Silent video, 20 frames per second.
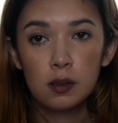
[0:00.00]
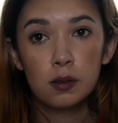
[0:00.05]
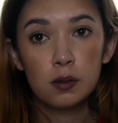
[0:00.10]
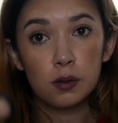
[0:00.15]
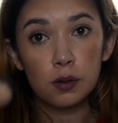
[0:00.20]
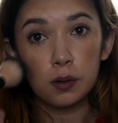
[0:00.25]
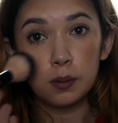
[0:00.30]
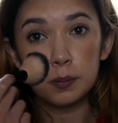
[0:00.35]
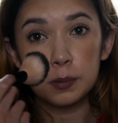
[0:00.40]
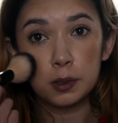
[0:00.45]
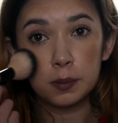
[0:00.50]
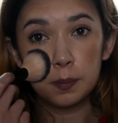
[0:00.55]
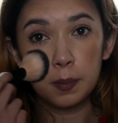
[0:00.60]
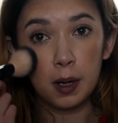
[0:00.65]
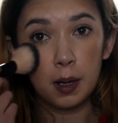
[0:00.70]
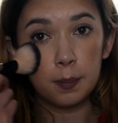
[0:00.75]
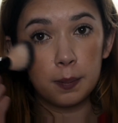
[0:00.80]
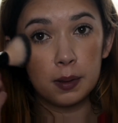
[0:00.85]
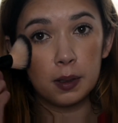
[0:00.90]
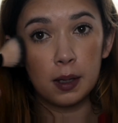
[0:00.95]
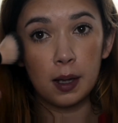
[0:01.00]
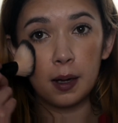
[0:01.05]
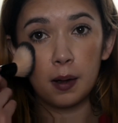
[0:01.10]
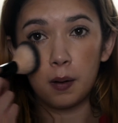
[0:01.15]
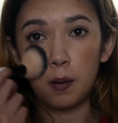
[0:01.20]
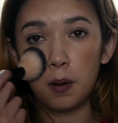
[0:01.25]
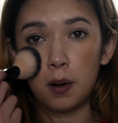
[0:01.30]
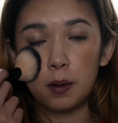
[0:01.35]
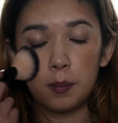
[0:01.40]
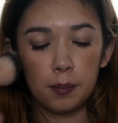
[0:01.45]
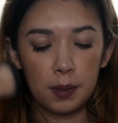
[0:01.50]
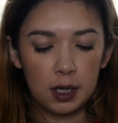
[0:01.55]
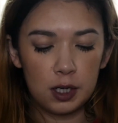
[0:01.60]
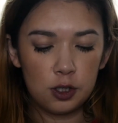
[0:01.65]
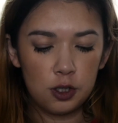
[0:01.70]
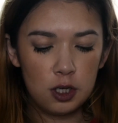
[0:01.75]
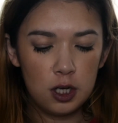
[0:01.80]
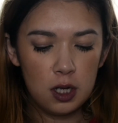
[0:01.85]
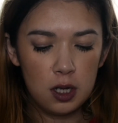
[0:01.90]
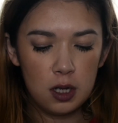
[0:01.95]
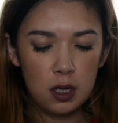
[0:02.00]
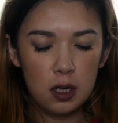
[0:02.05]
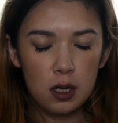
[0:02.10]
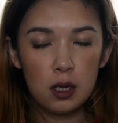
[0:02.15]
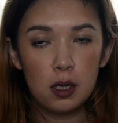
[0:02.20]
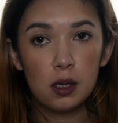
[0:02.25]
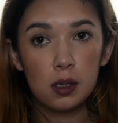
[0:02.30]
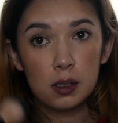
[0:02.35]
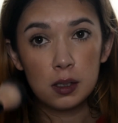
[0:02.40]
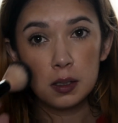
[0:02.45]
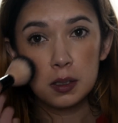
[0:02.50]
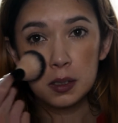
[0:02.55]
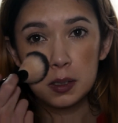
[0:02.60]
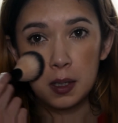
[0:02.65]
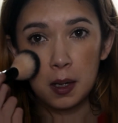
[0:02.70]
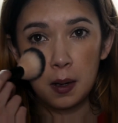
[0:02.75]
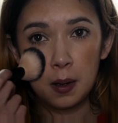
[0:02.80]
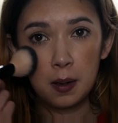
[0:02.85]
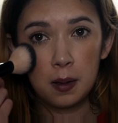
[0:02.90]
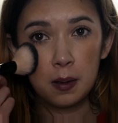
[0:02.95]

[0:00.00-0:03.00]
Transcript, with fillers: So I'm just popping that on my cheeks.